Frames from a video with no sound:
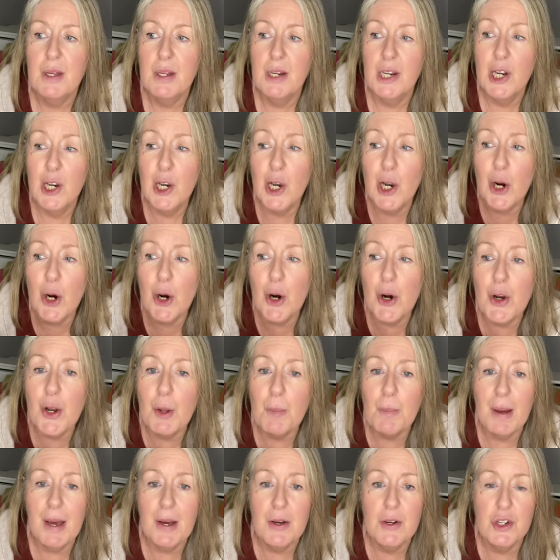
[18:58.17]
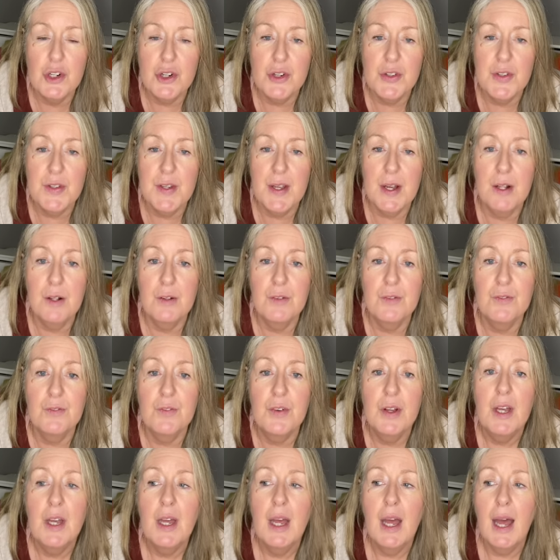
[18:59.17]
learn about yourself,
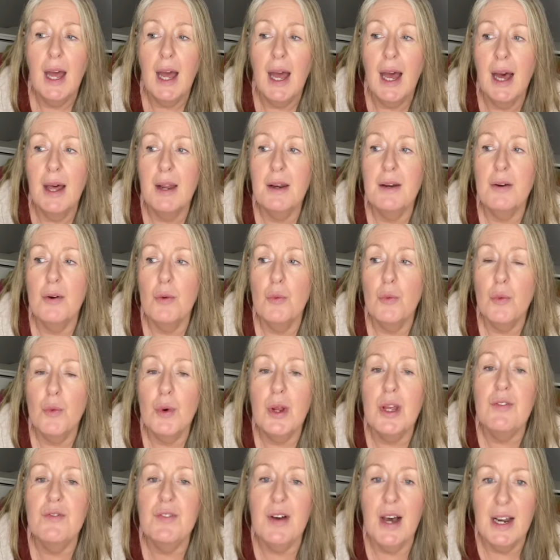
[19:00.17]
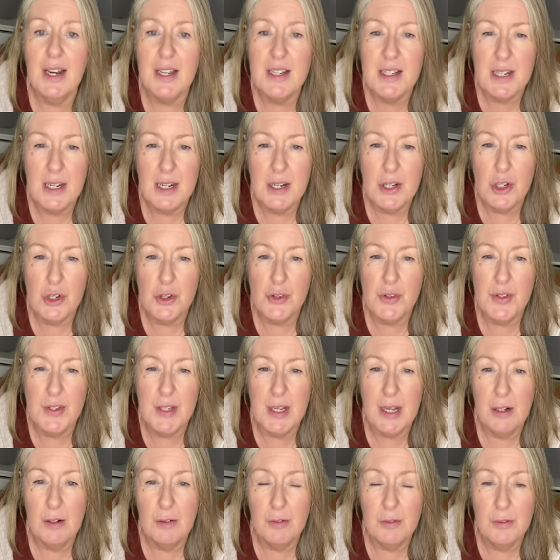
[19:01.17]
and revalidate
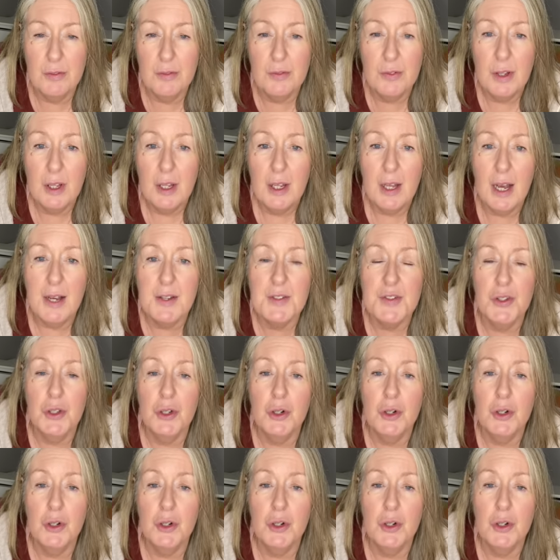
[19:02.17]
yourself as the